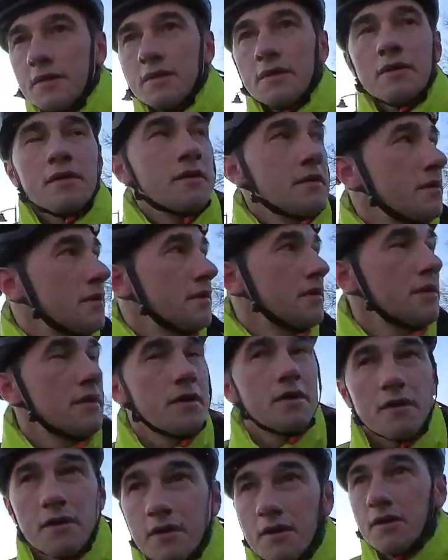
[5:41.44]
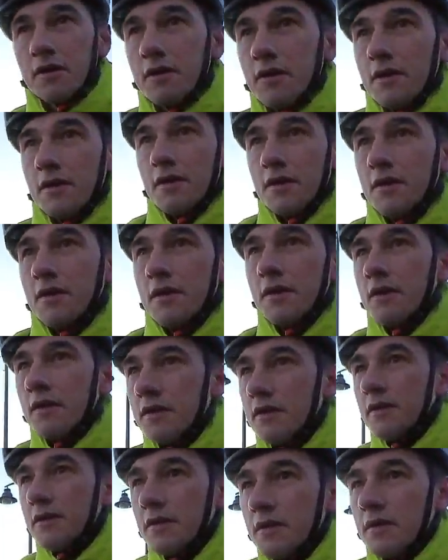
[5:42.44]
lasted them a
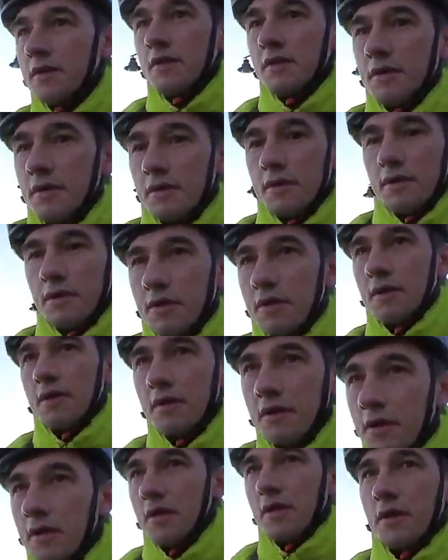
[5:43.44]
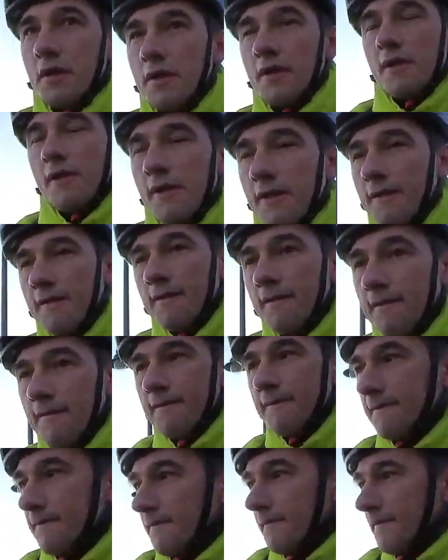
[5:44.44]
long, long time. Again, it
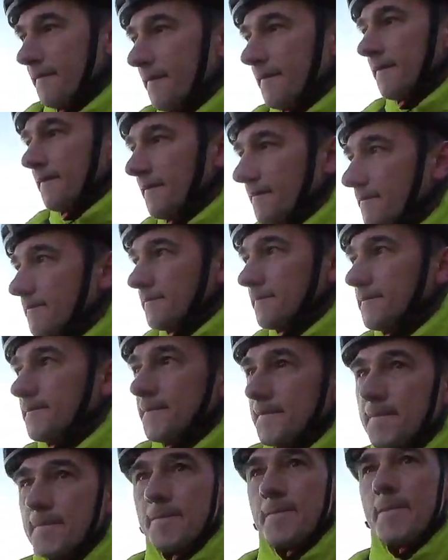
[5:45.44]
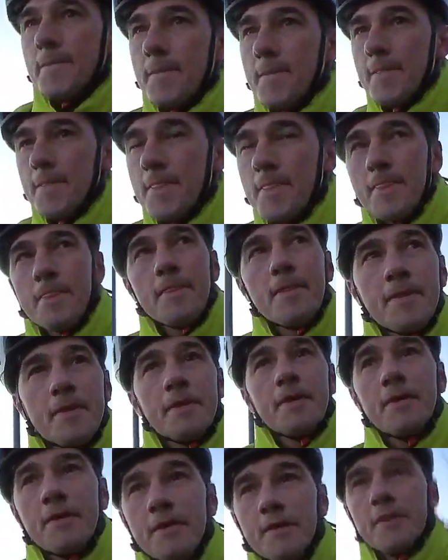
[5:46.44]
depends. If you ride it
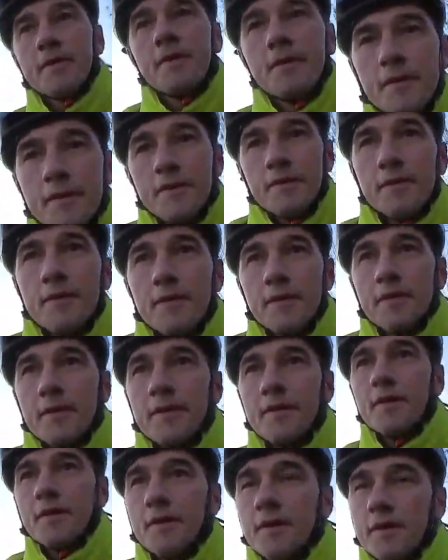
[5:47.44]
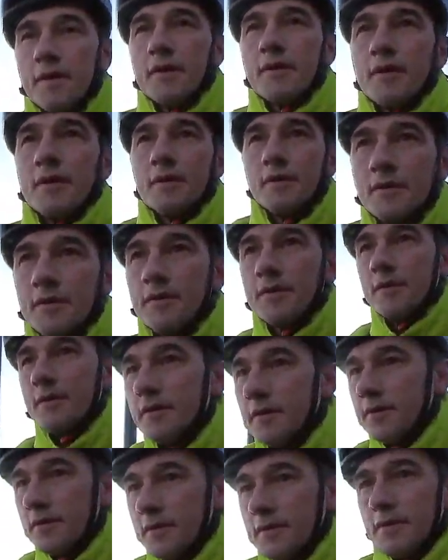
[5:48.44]
mostly on its intended
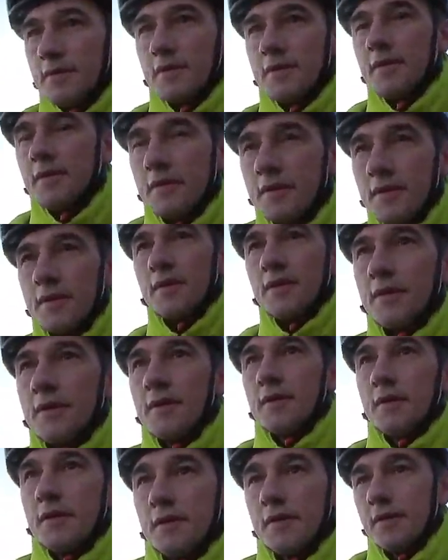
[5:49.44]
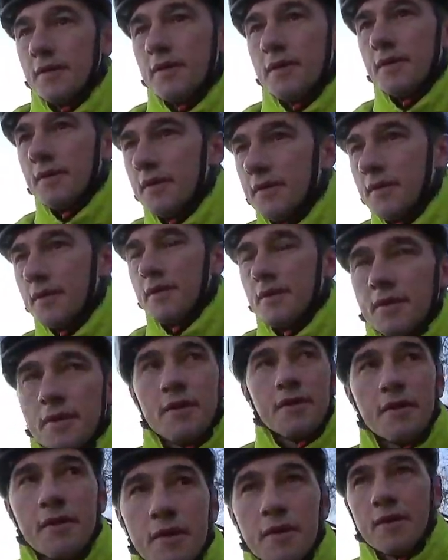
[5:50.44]
surface, which is city roads,
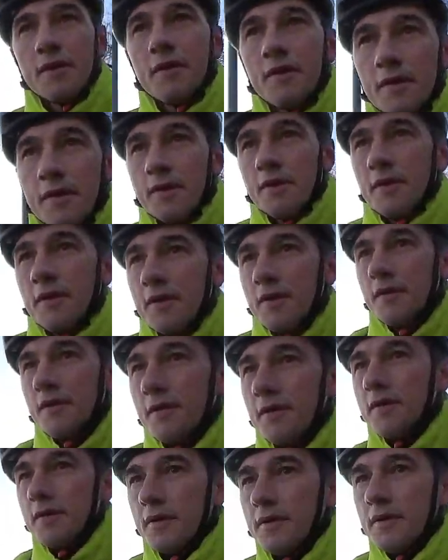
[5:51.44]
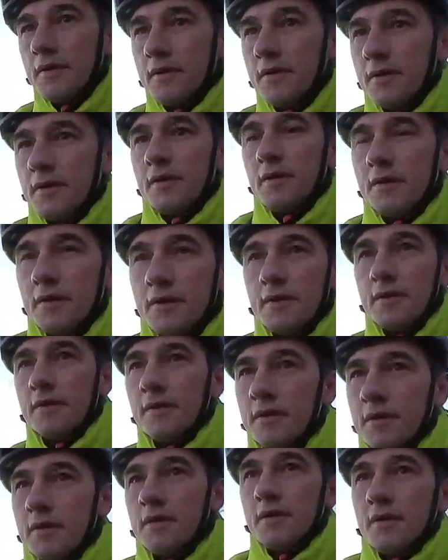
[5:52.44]
it's going to last a very long
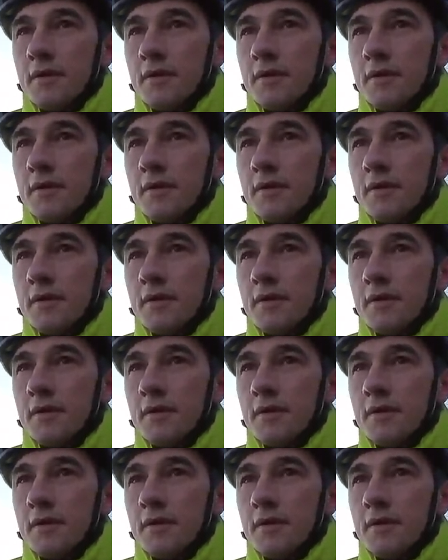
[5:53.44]
time.